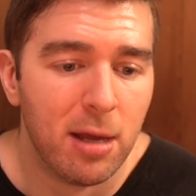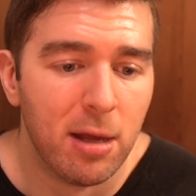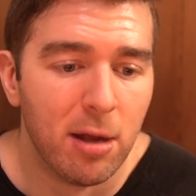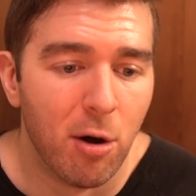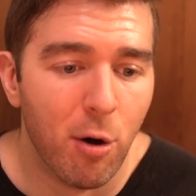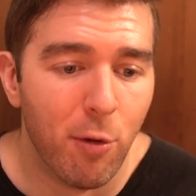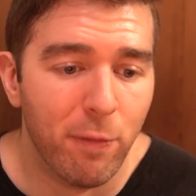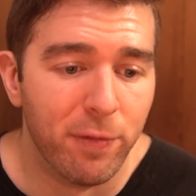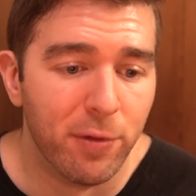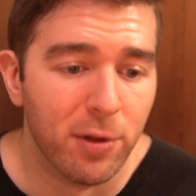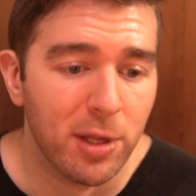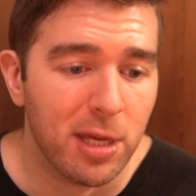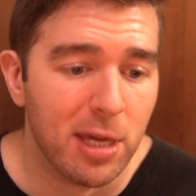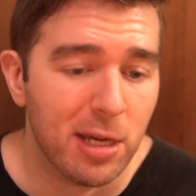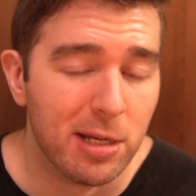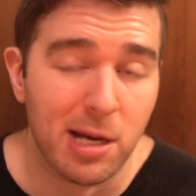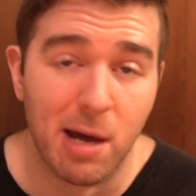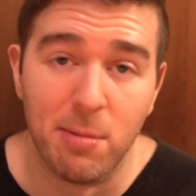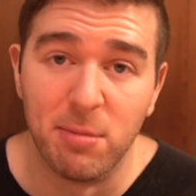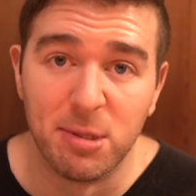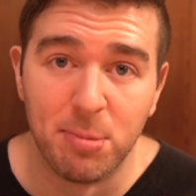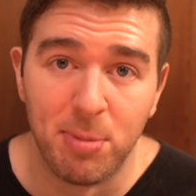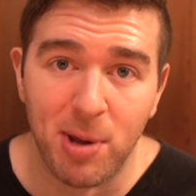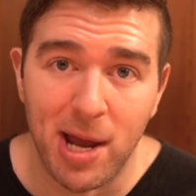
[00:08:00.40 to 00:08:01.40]
hopefully he
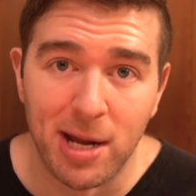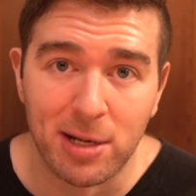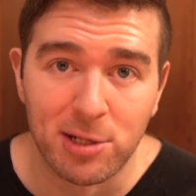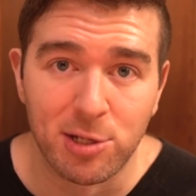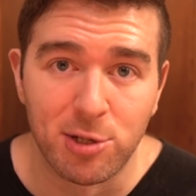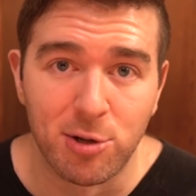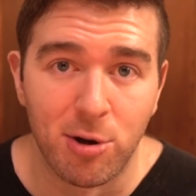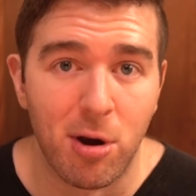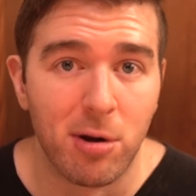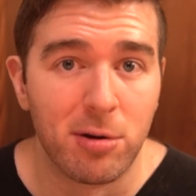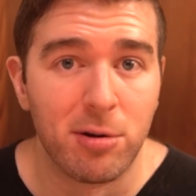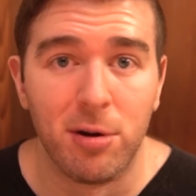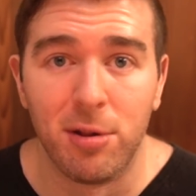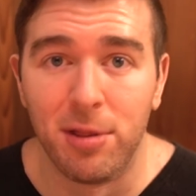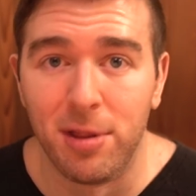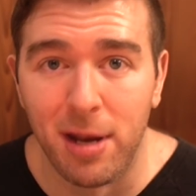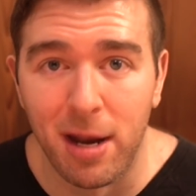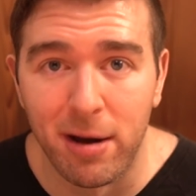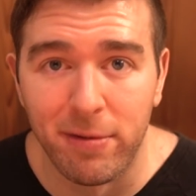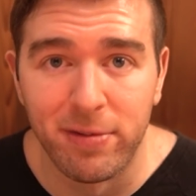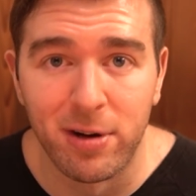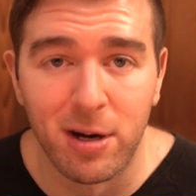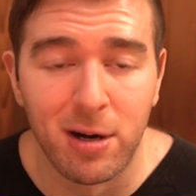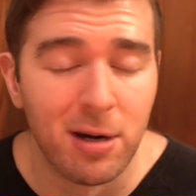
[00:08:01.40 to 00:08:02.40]
comes back stronger
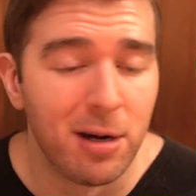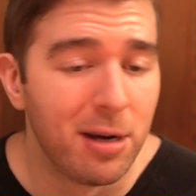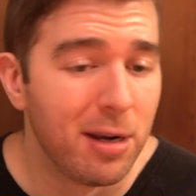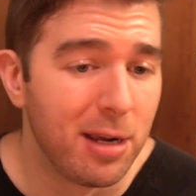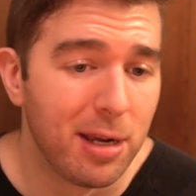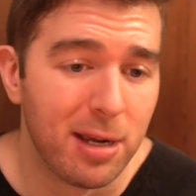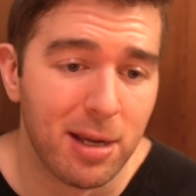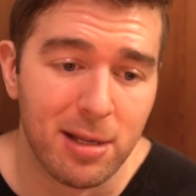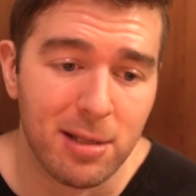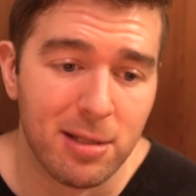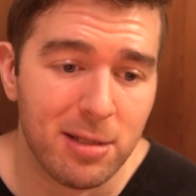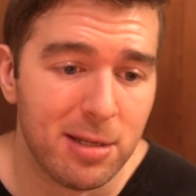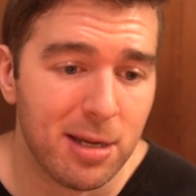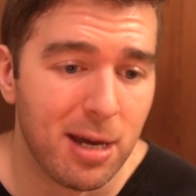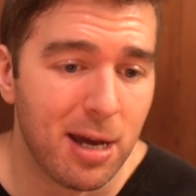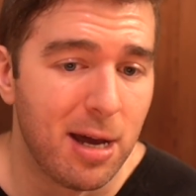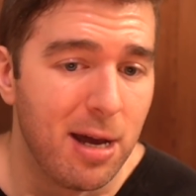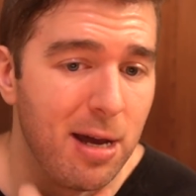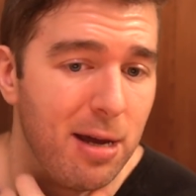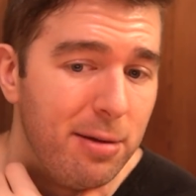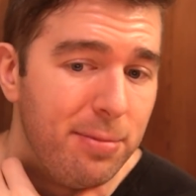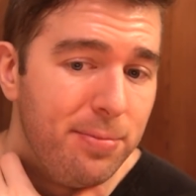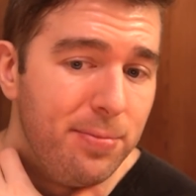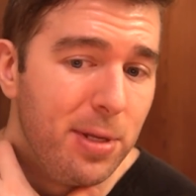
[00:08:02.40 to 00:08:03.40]
than ever and,
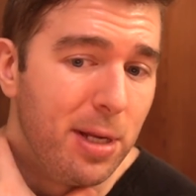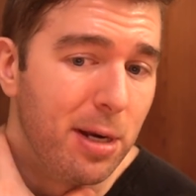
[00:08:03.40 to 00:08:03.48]
uh,